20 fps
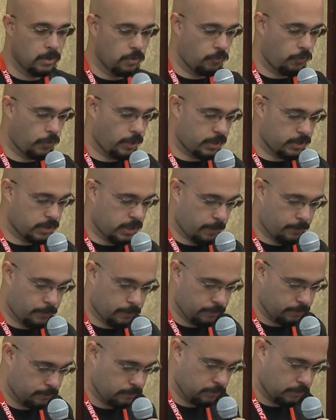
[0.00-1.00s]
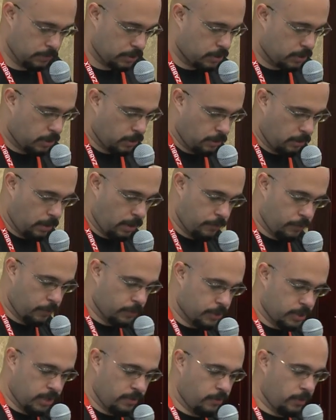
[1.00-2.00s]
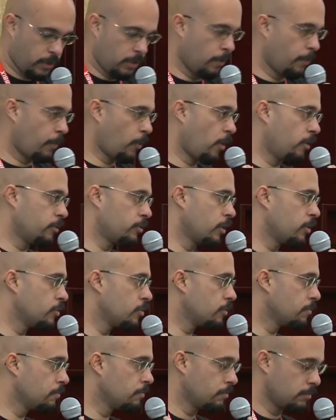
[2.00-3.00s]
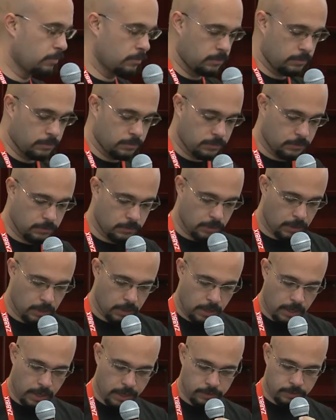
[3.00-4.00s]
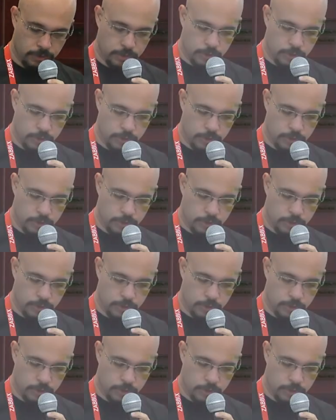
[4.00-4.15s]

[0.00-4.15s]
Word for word: For example, I receive a new project, and